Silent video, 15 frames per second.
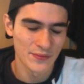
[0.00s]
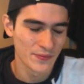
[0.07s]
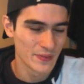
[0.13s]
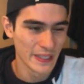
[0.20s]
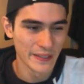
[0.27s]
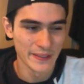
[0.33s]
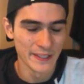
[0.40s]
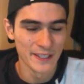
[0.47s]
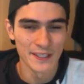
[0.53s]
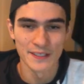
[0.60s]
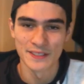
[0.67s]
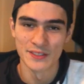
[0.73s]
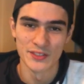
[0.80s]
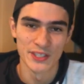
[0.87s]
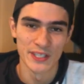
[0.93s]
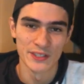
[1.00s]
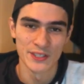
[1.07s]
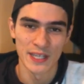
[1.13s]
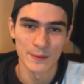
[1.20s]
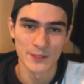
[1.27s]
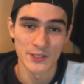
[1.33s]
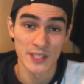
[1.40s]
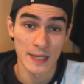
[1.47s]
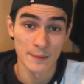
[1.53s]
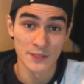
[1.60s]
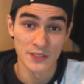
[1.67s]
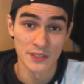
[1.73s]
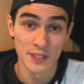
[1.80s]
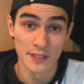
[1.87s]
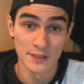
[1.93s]
very hard to judge how much damage
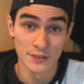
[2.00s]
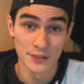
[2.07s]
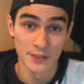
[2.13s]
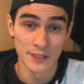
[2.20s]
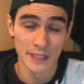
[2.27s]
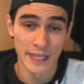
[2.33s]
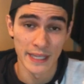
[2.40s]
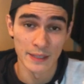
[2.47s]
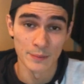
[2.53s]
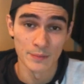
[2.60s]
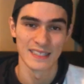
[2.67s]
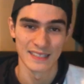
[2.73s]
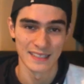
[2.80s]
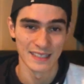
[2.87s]
you've done during a game.